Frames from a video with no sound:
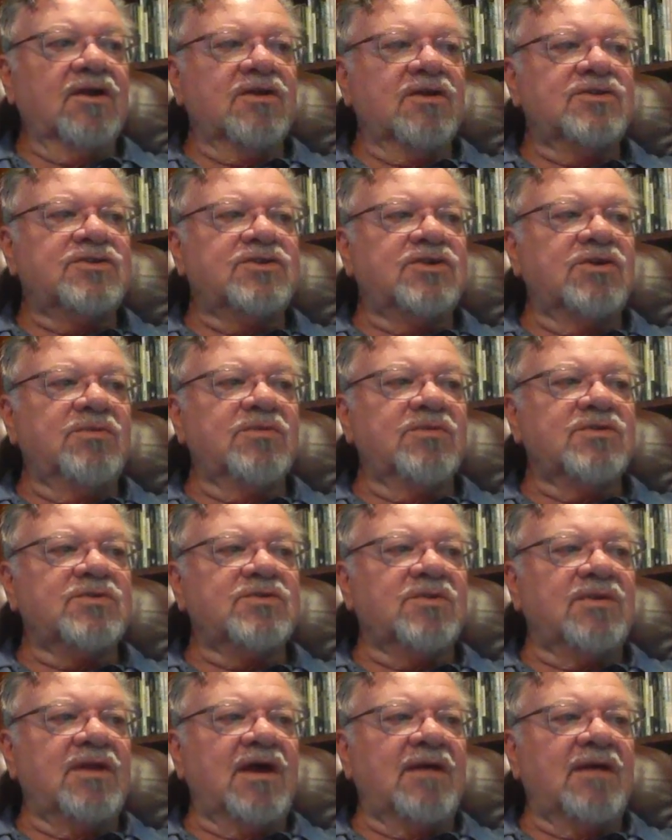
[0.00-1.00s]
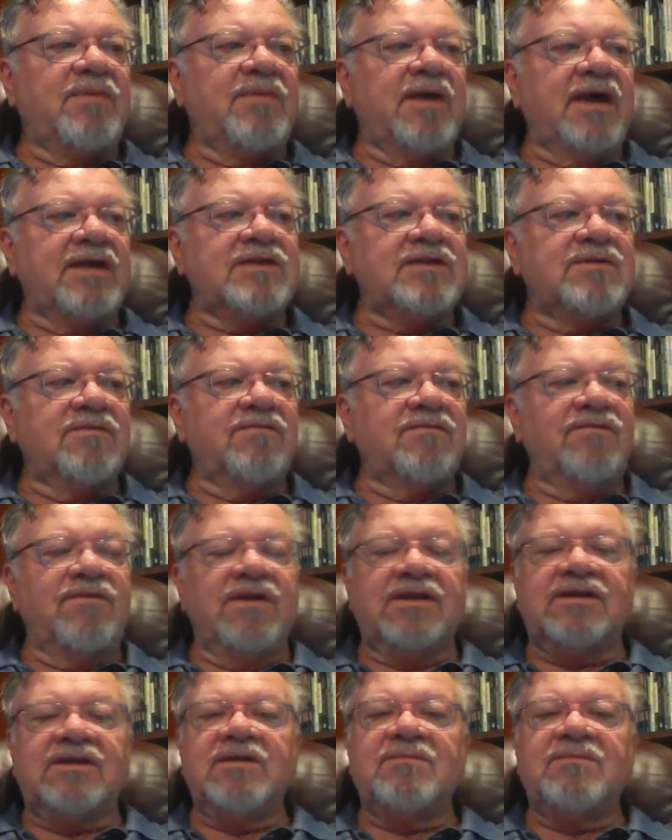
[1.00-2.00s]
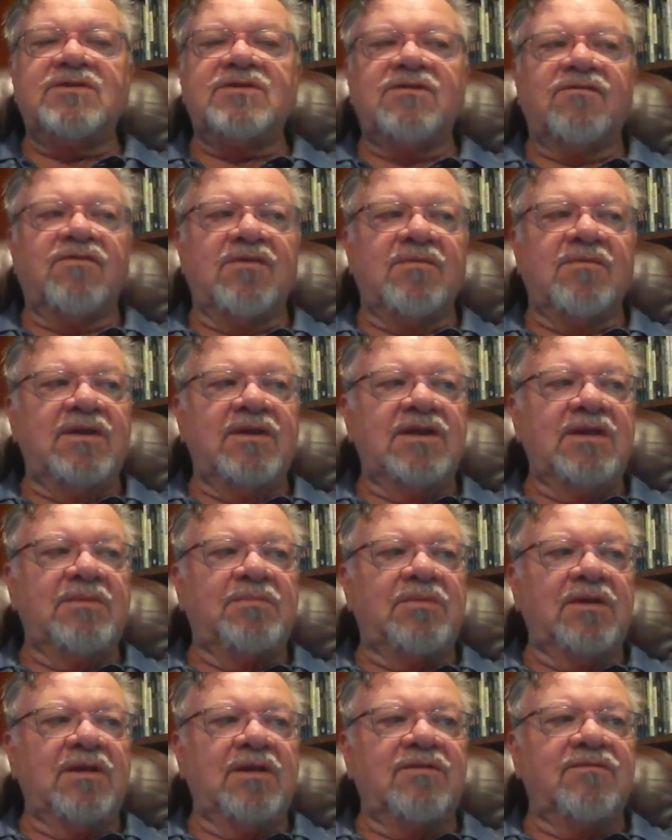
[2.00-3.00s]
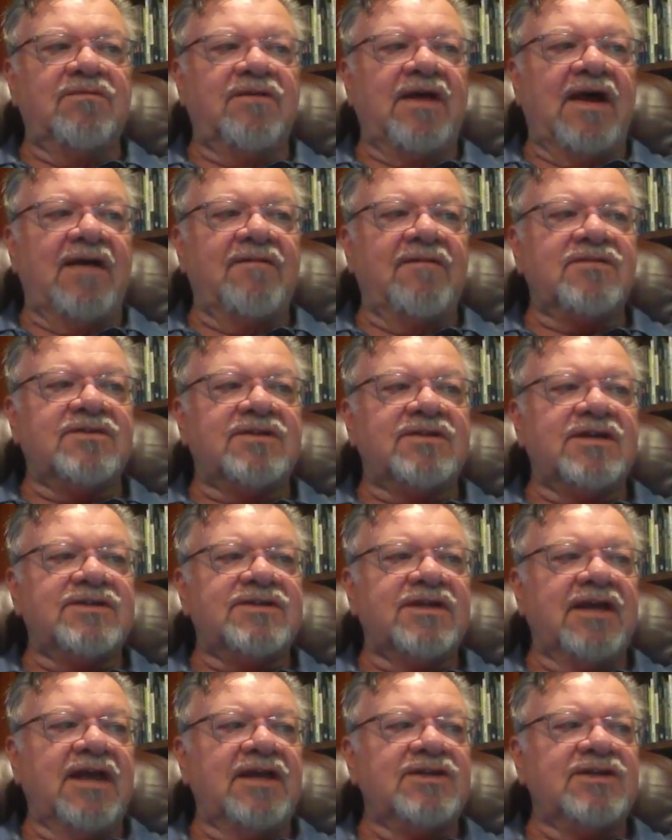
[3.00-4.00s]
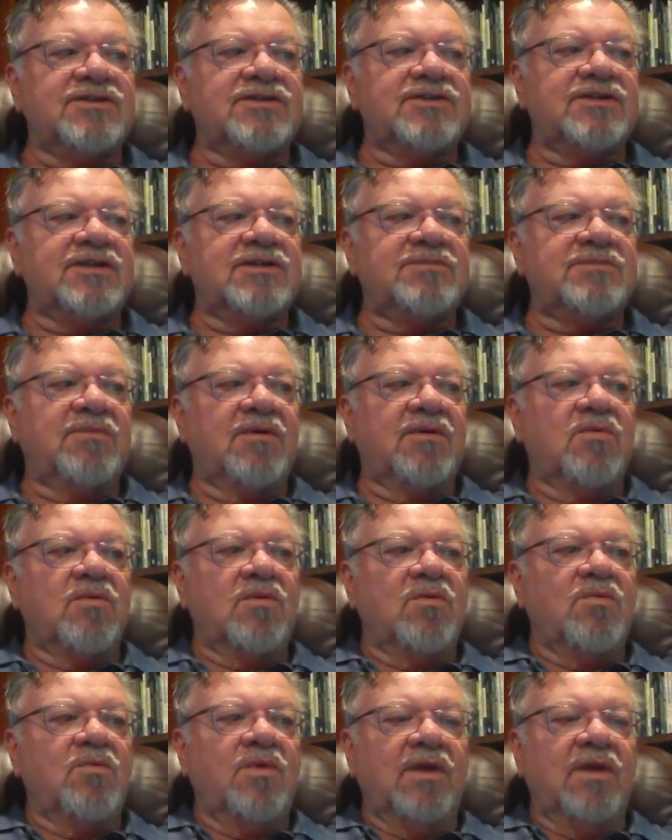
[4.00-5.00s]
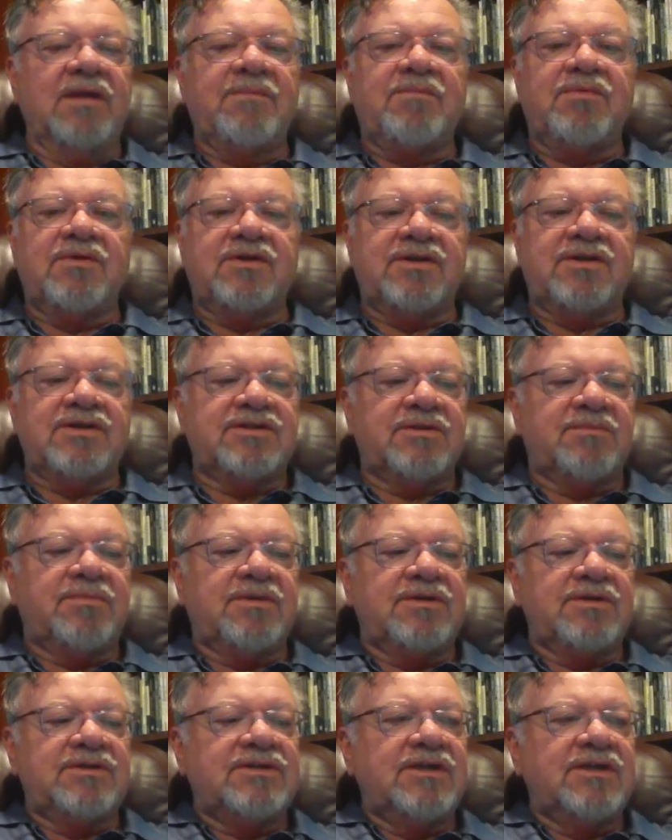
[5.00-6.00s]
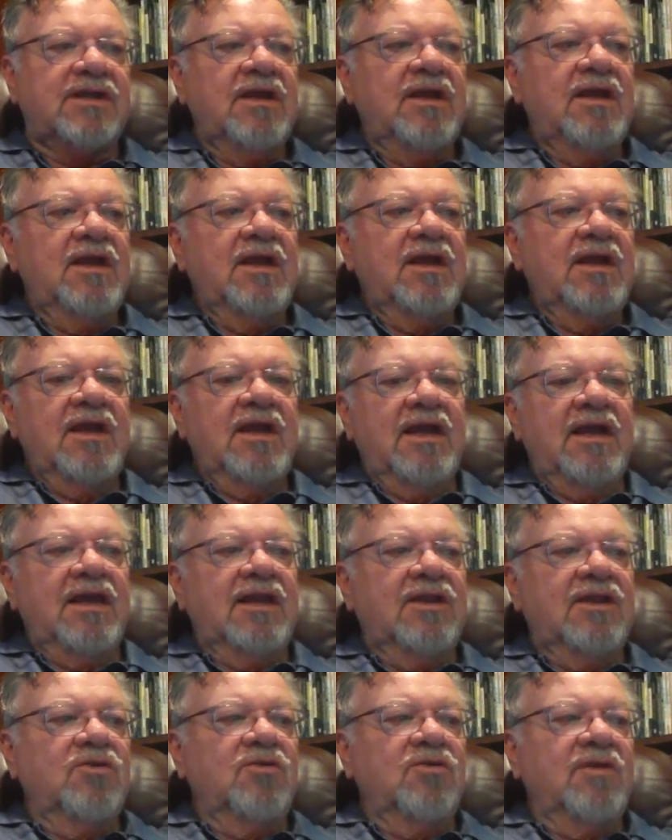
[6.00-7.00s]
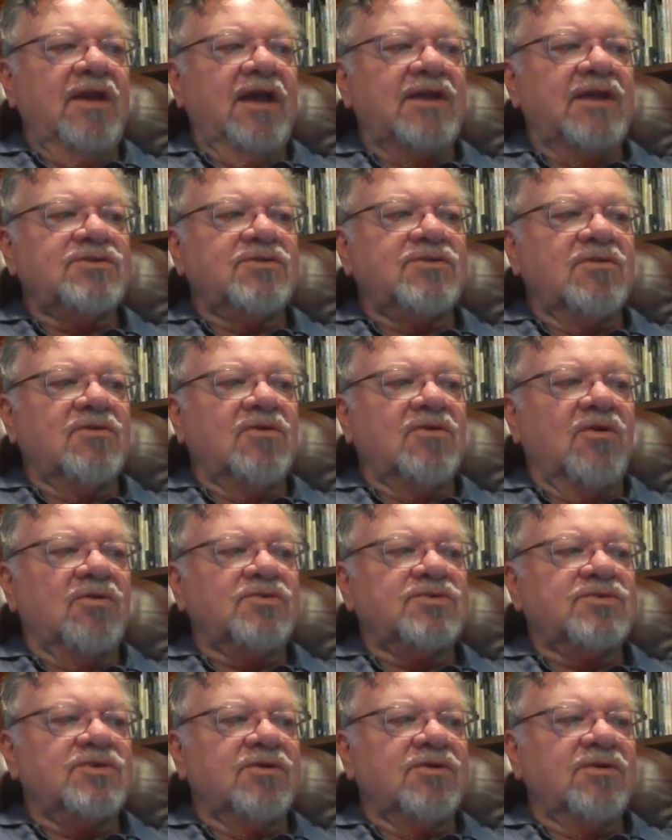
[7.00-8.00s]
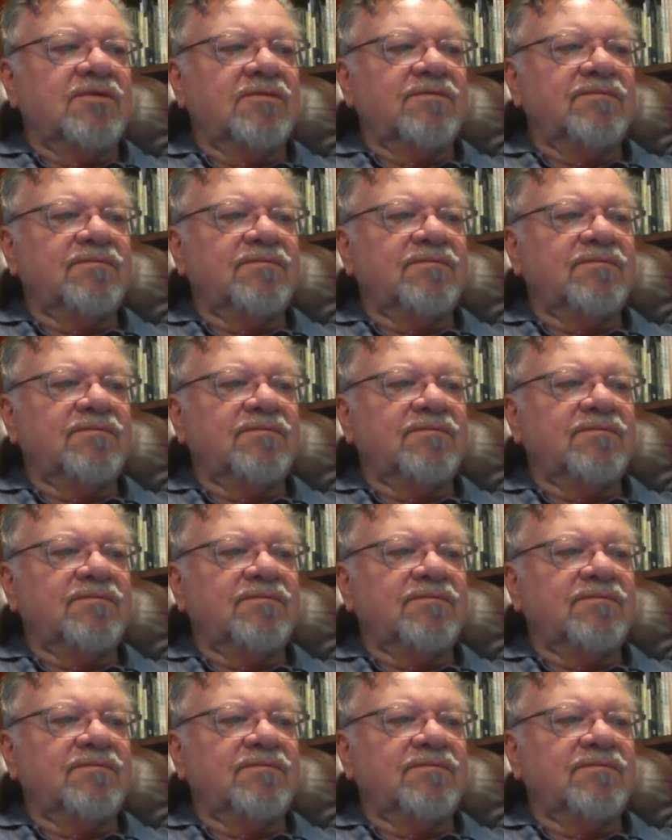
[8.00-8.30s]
Consumers were not passive victims of a manipulative advertising agencies, but were willing participants in a new national culture.